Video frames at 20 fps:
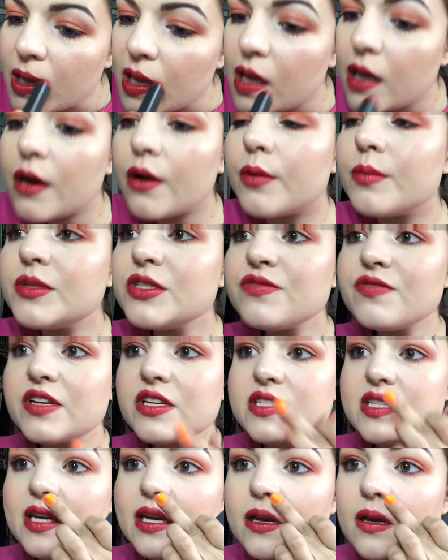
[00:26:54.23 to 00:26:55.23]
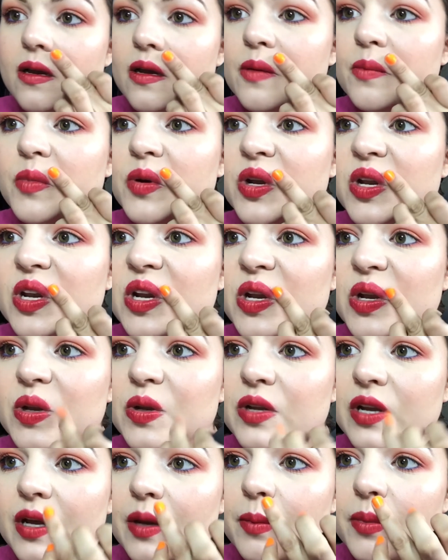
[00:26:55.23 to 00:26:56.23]
It almost feels like I'm putting on
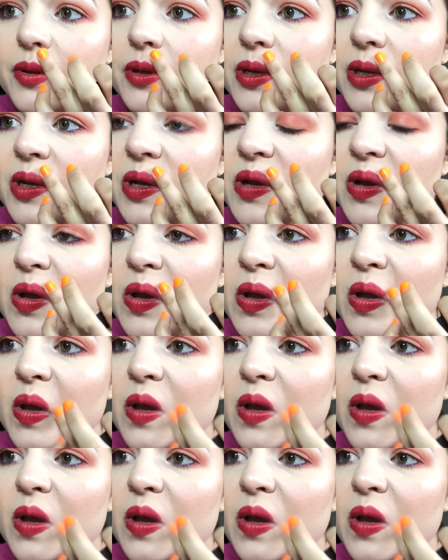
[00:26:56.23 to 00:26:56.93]
chapstick.